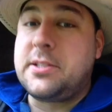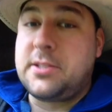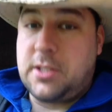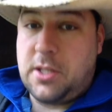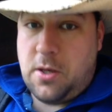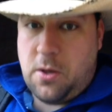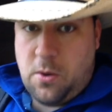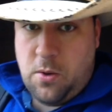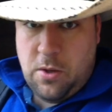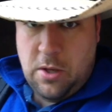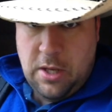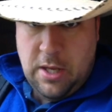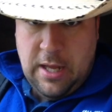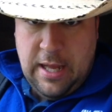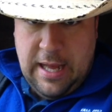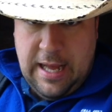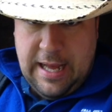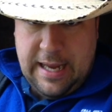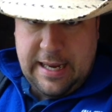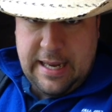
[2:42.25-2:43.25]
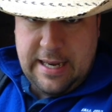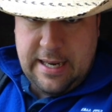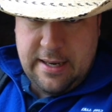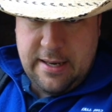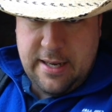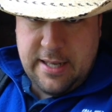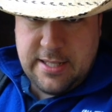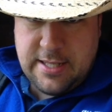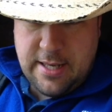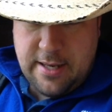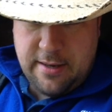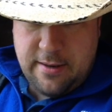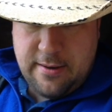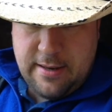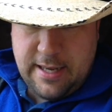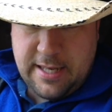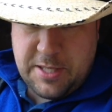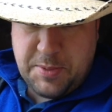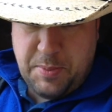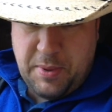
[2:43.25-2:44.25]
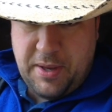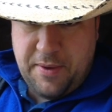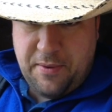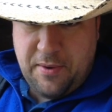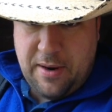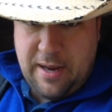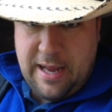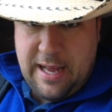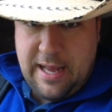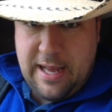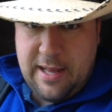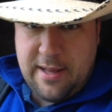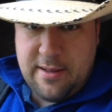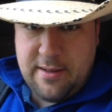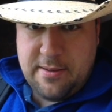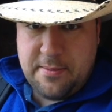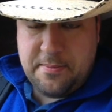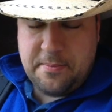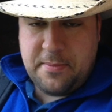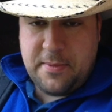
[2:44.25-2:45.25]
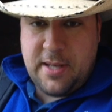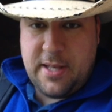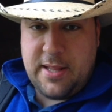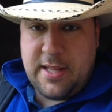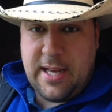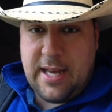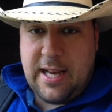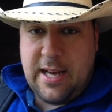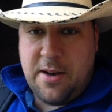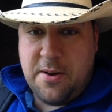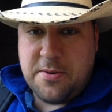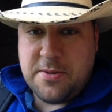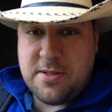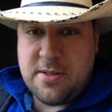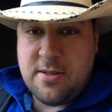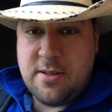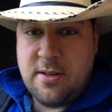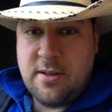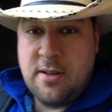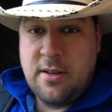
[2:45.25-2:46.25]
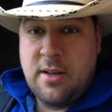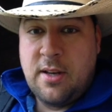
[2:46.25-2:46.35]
So I got a nice 100X Beaver hat in the house